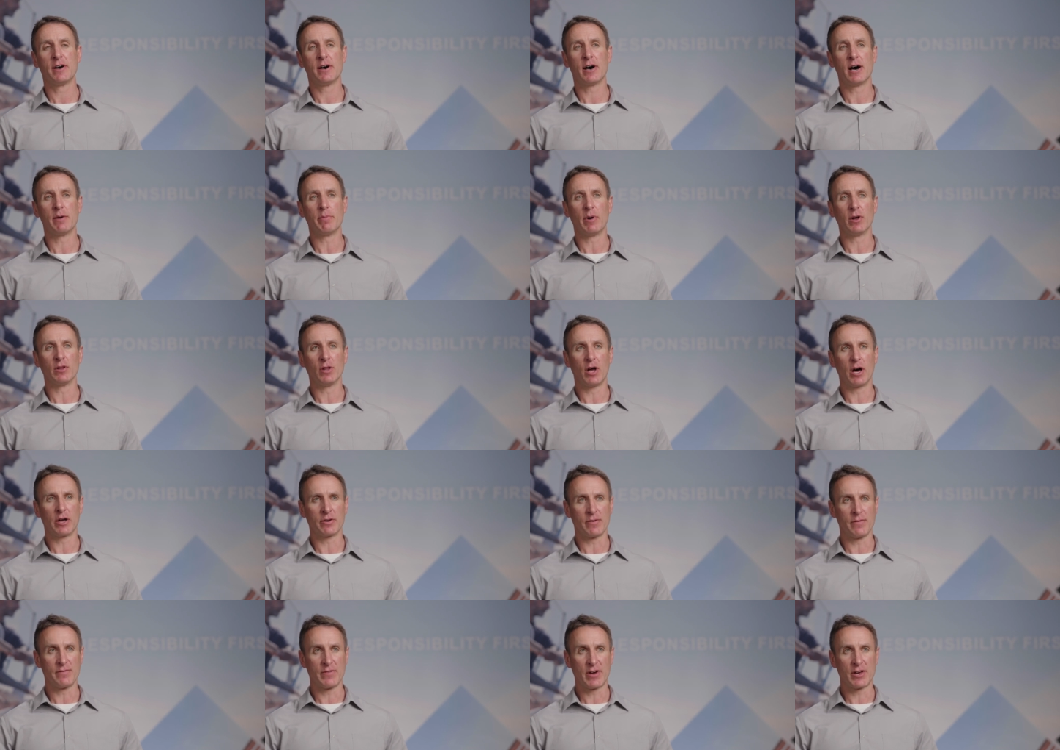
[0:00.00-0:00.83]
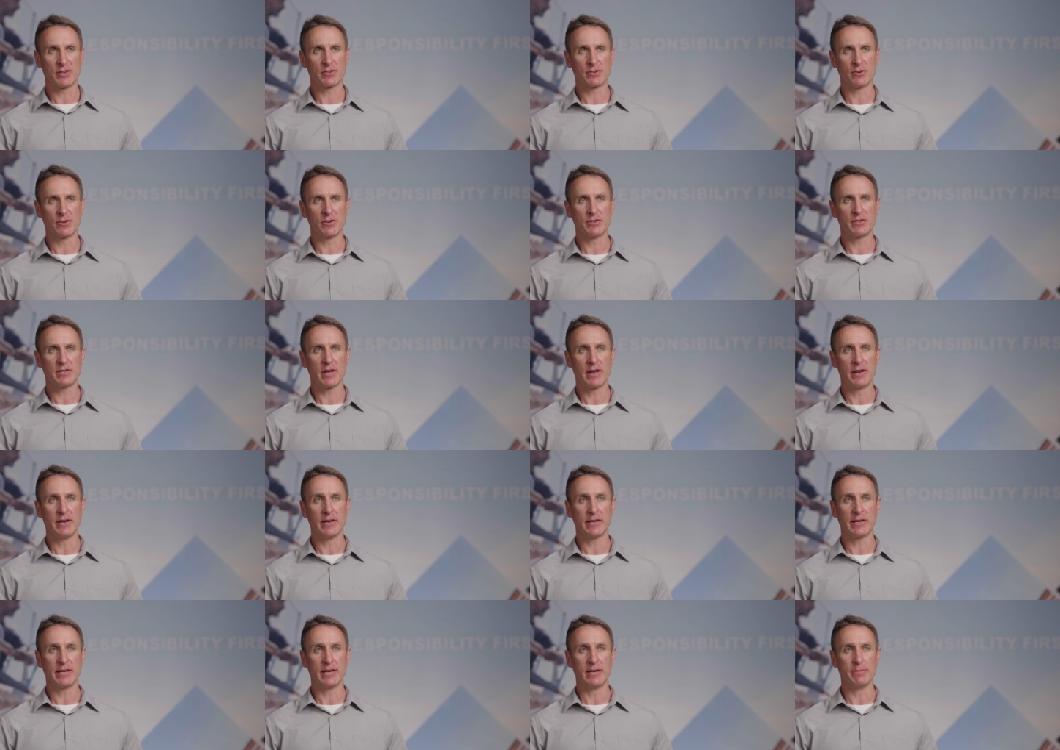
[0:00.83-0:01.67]
Um, a lot of investors
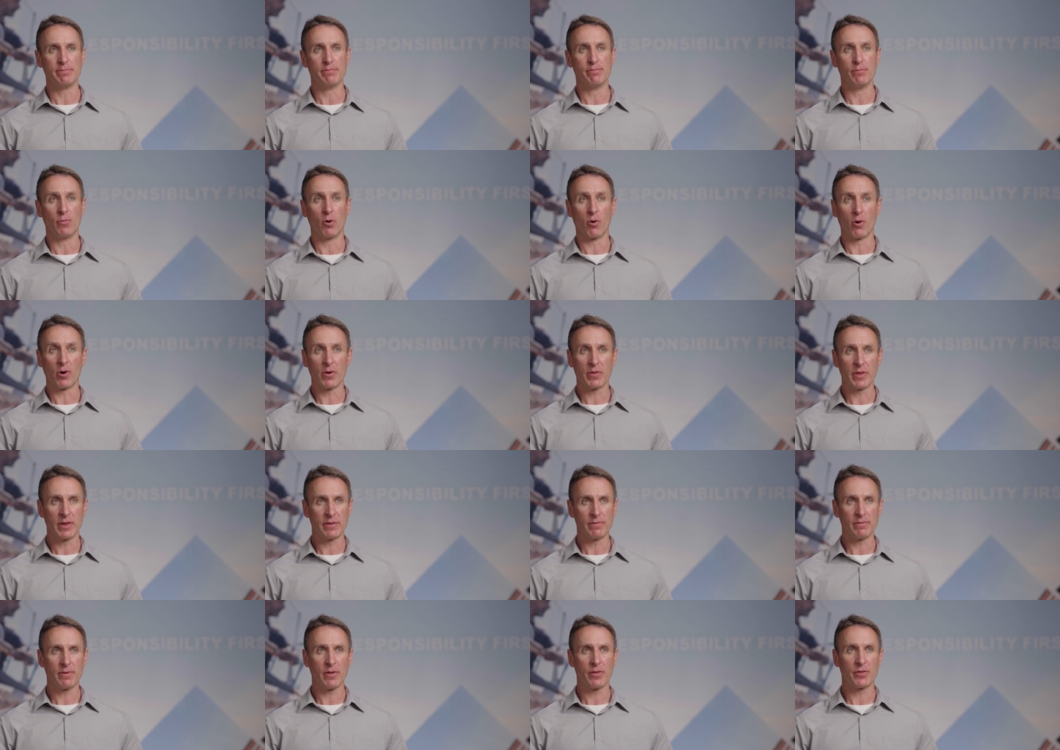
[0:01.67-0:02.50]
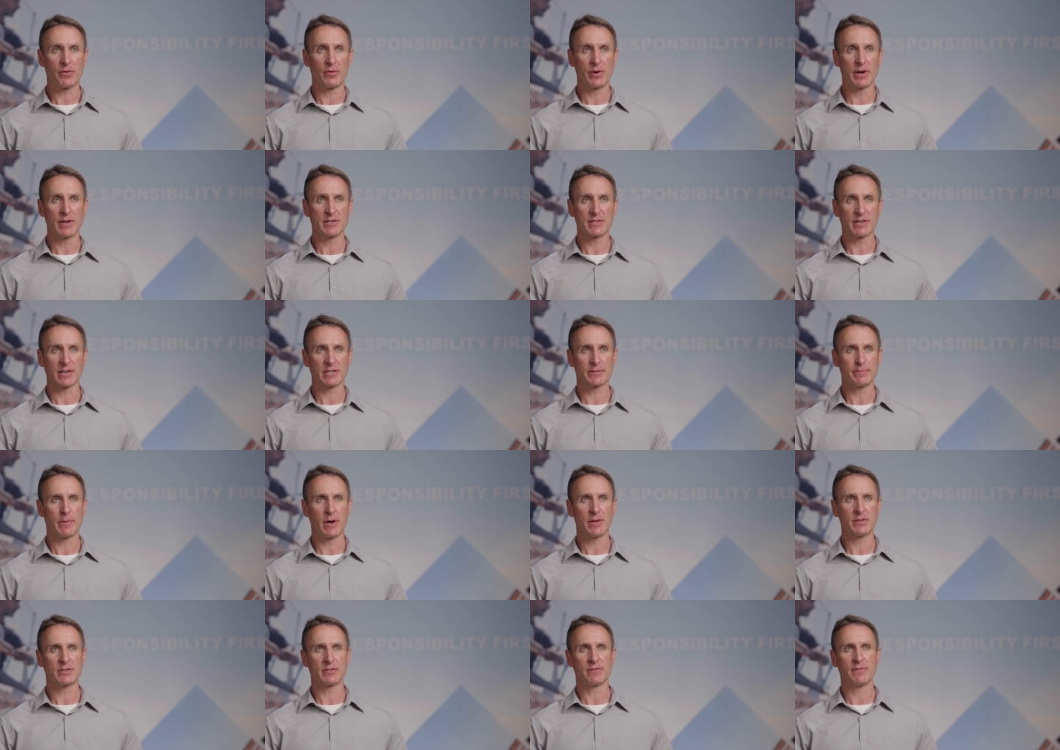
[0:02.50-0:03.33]
tend to keep more than three to six
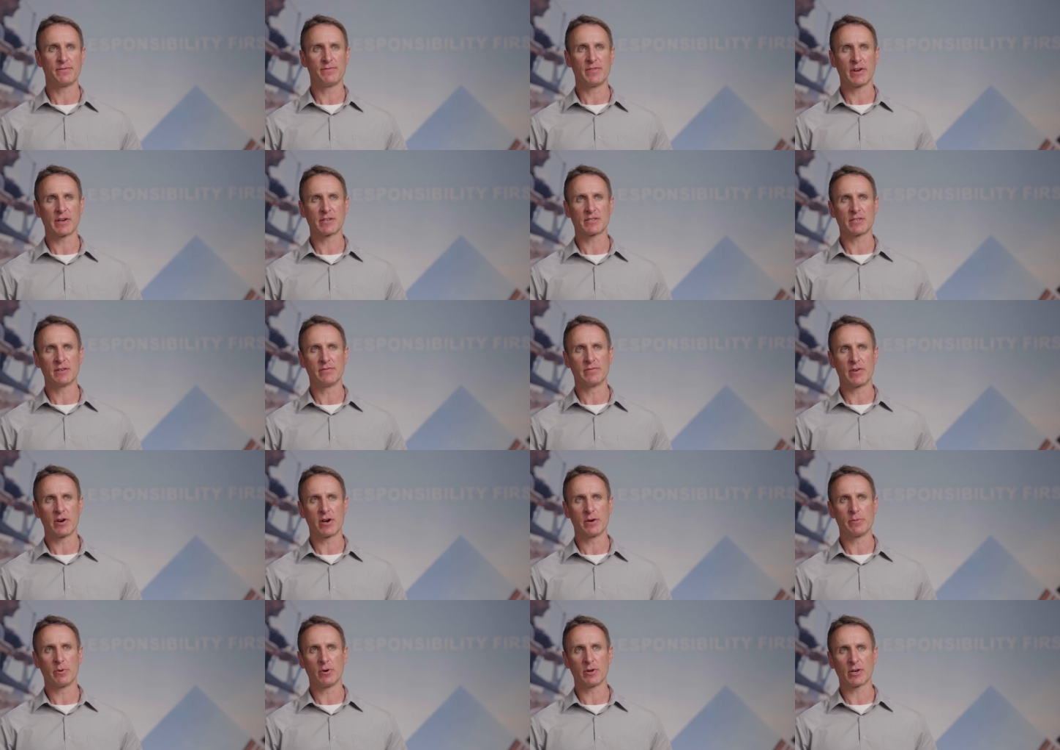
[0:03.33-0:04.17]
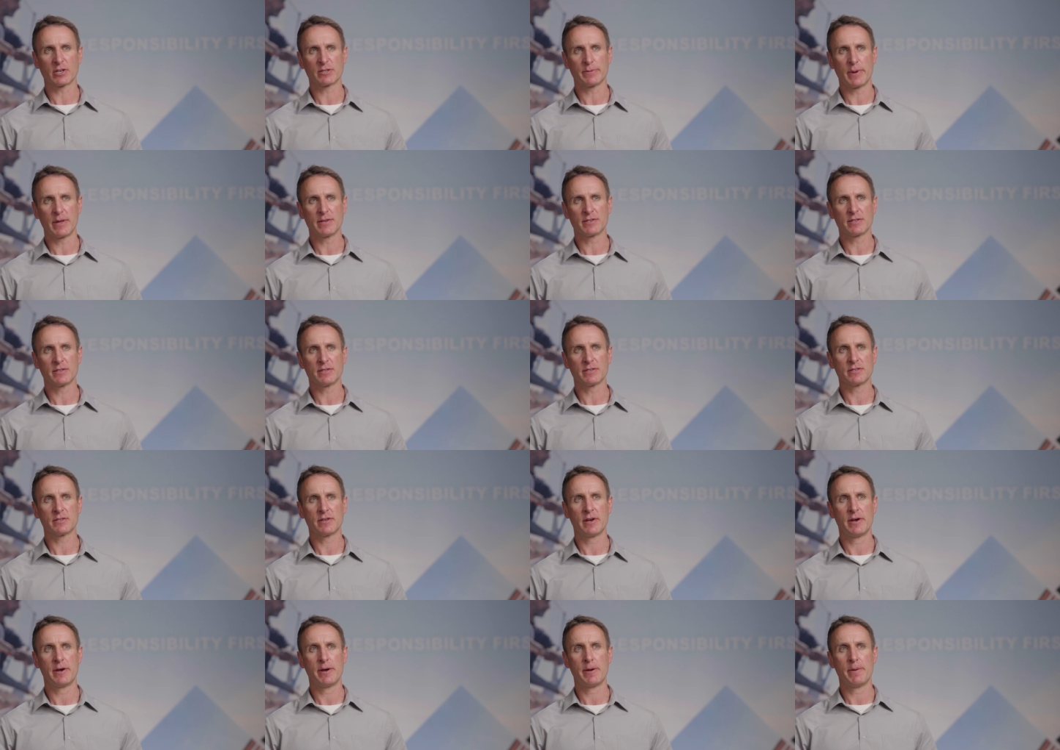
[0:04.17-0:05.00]
months of fixed and variable
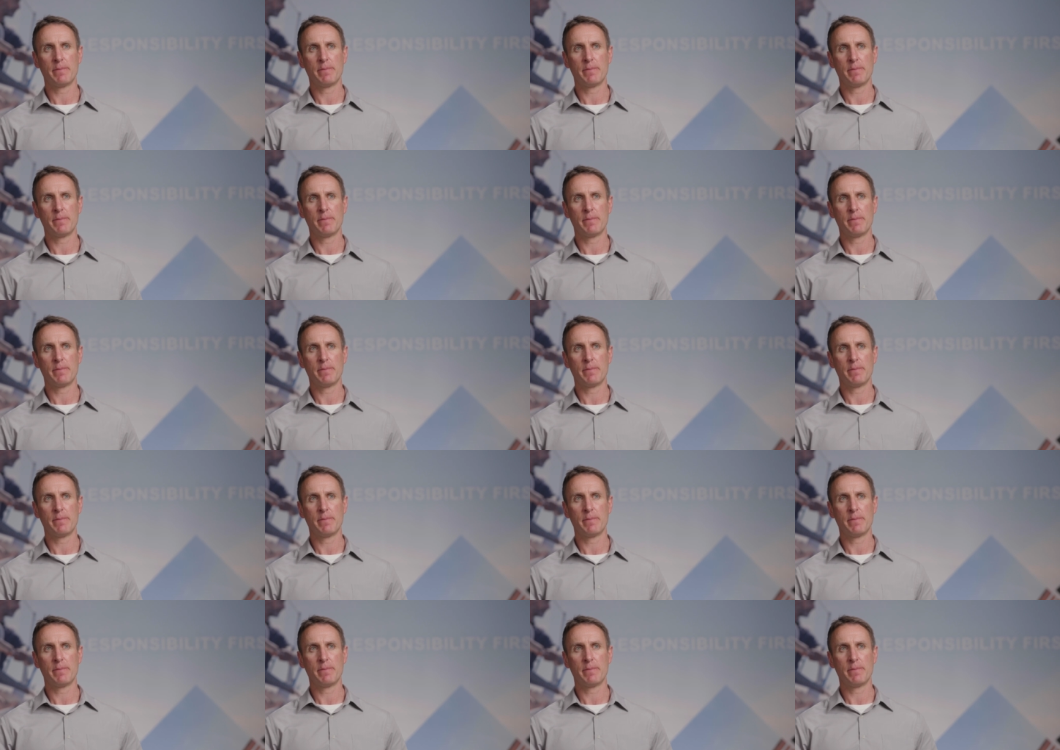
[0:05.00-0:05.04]
expenses.